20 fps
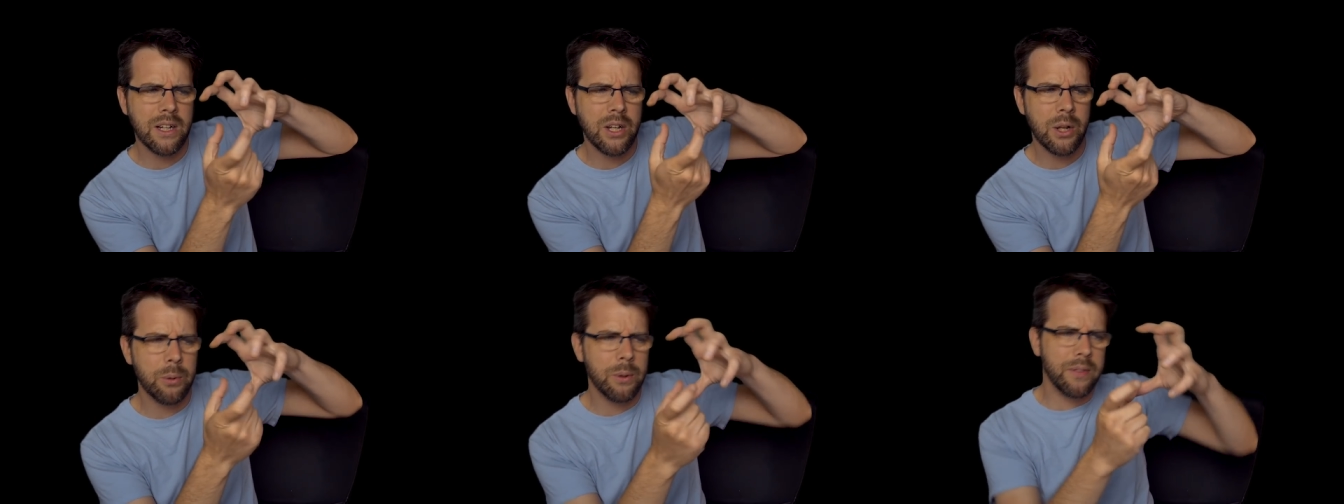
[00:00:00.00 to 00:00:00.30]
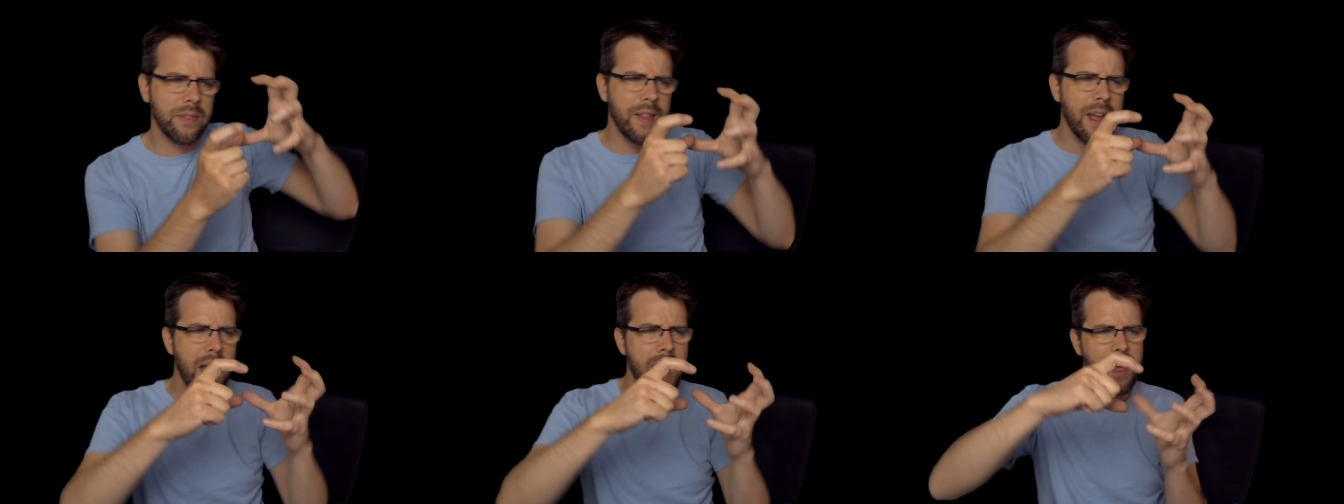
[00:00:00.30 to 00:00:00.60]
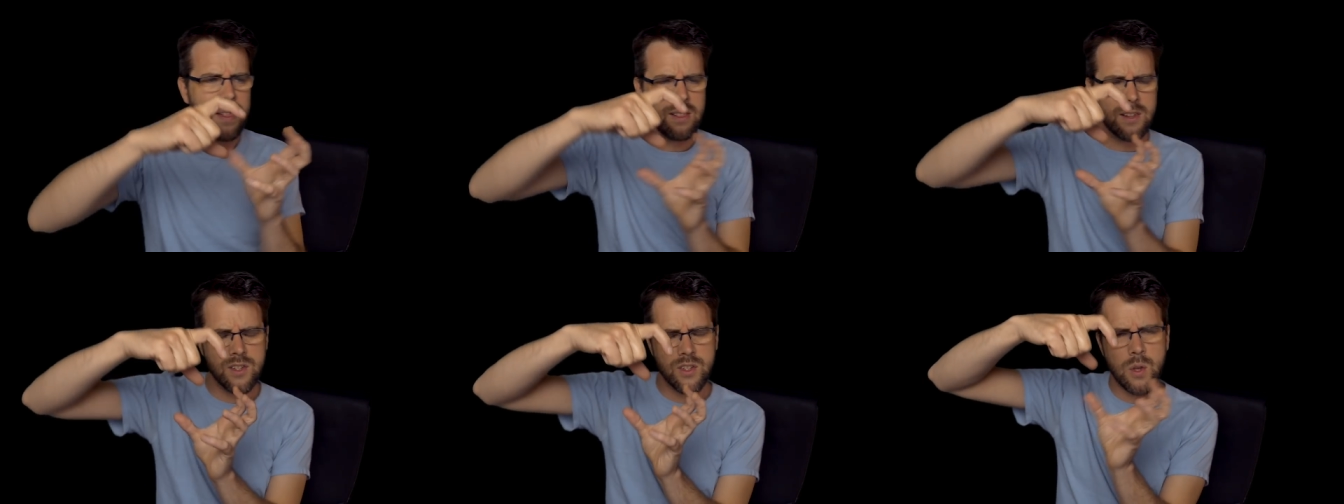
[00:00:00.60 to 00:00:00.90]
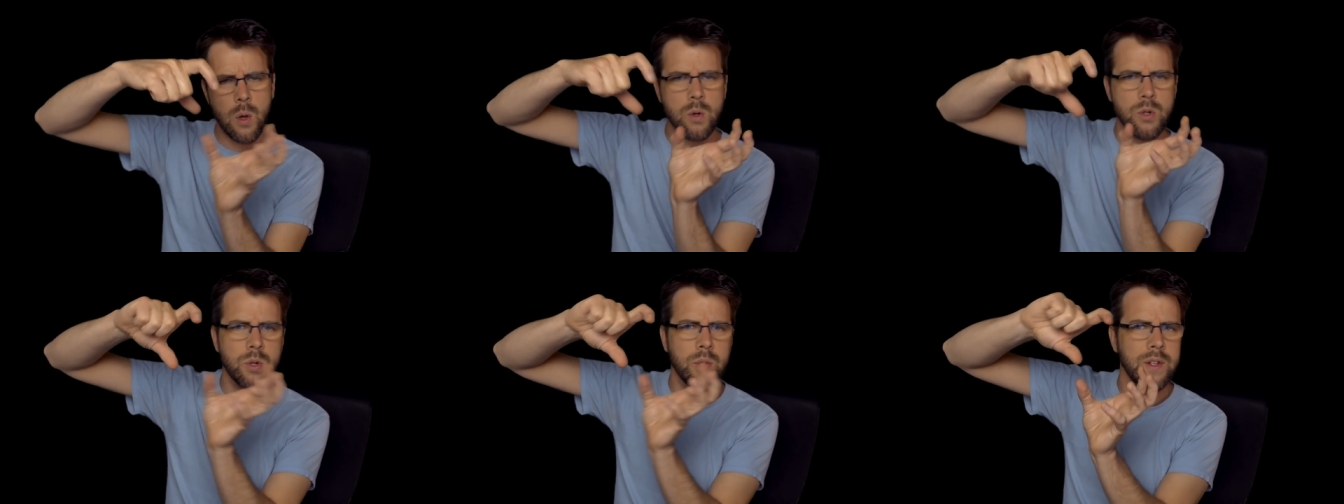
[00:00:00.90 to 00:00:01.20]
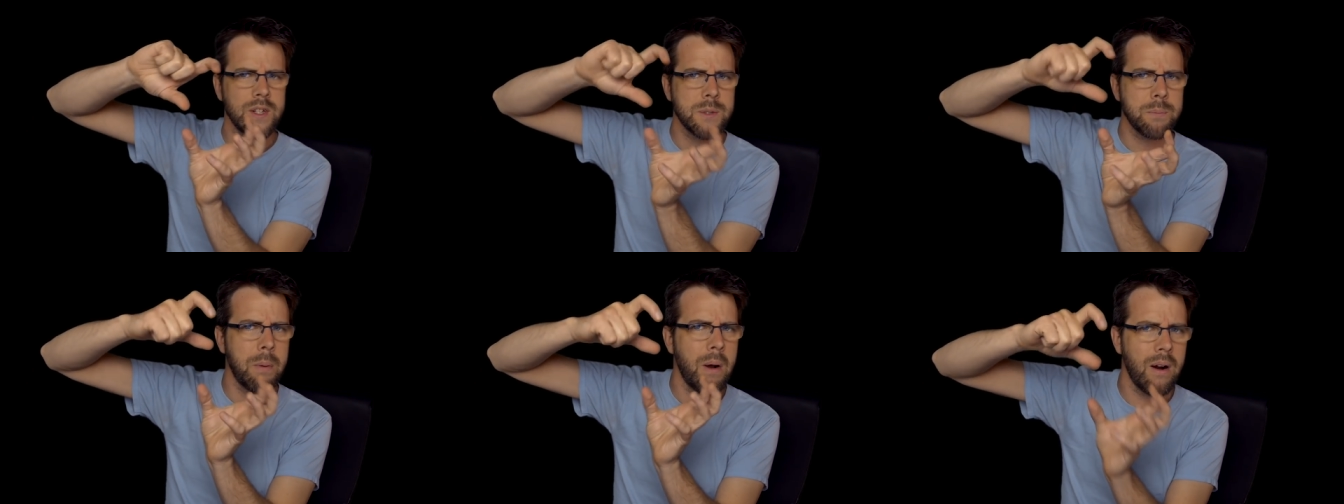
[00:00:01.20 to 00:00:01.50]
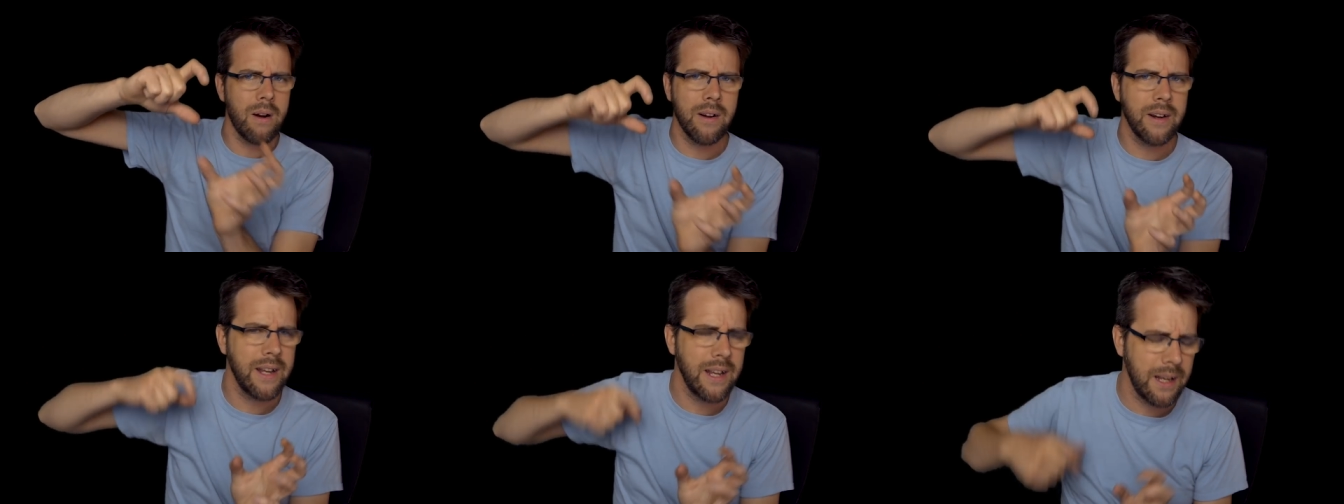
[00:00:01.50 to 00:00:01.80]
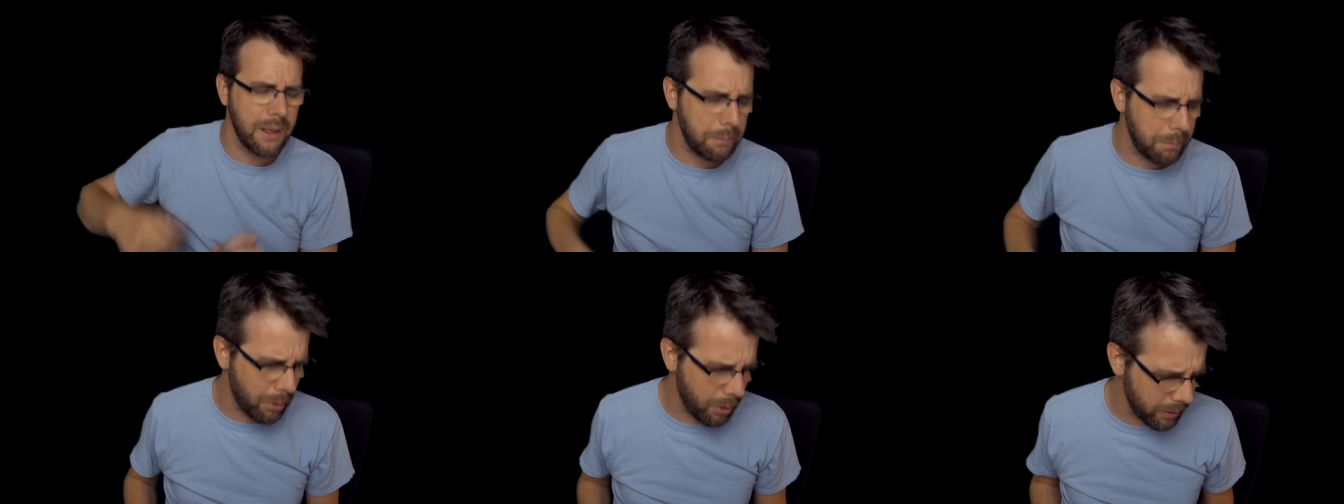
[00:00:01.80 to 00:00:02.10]
do with that and the socialist party
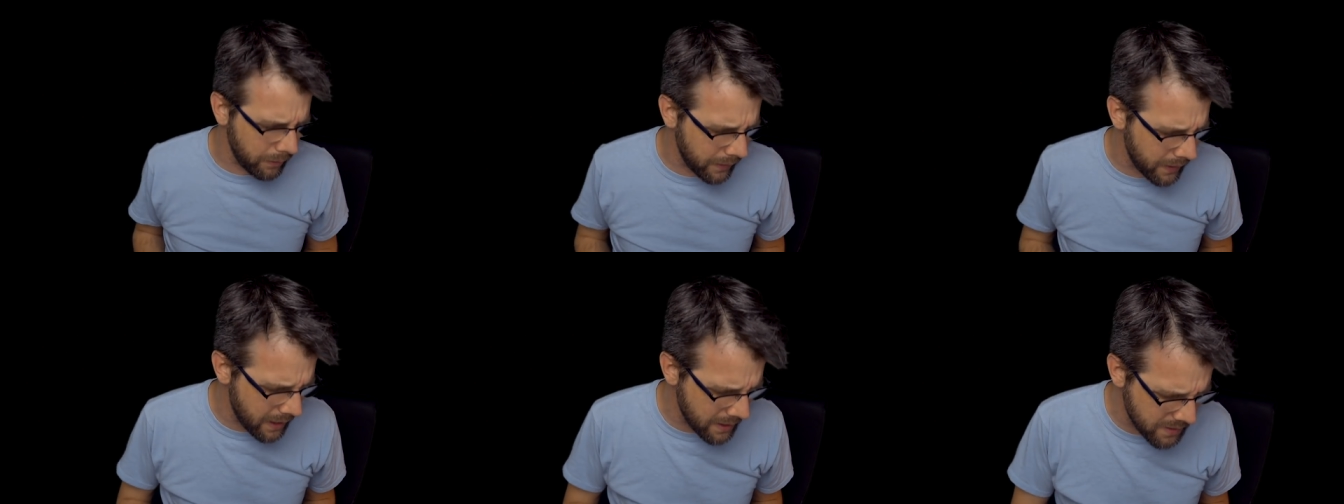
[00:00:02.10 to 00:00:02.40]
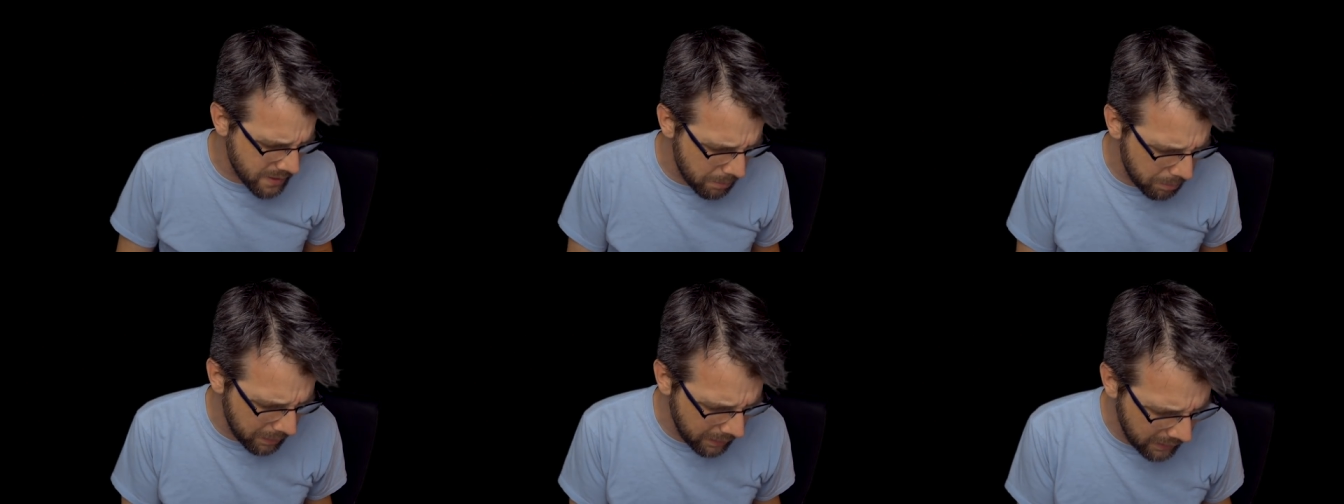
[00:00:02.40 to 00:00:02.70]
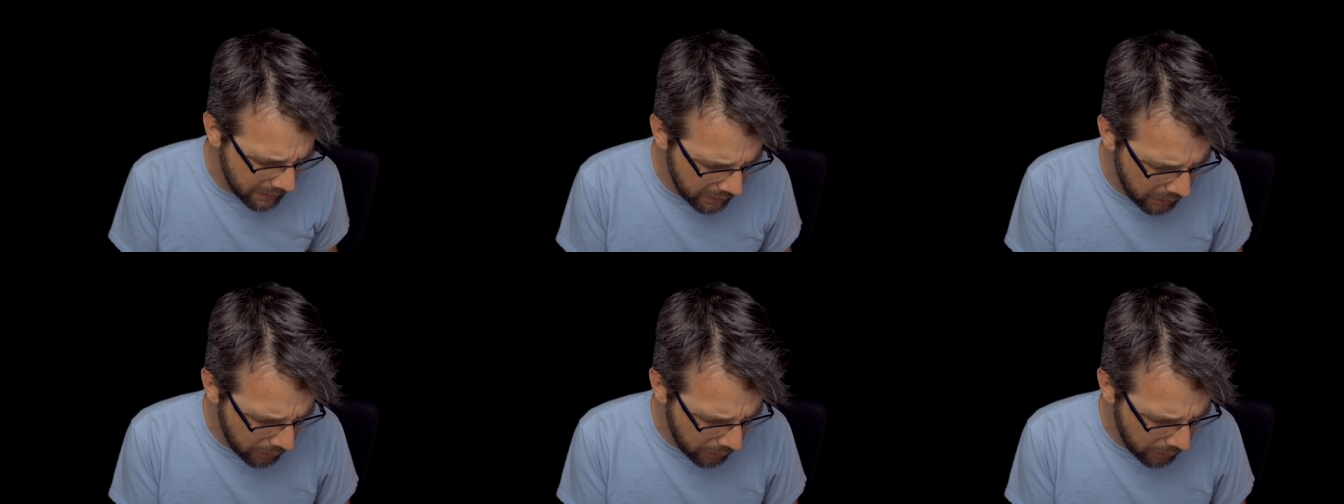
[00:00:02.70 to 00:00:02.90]
in portland has something to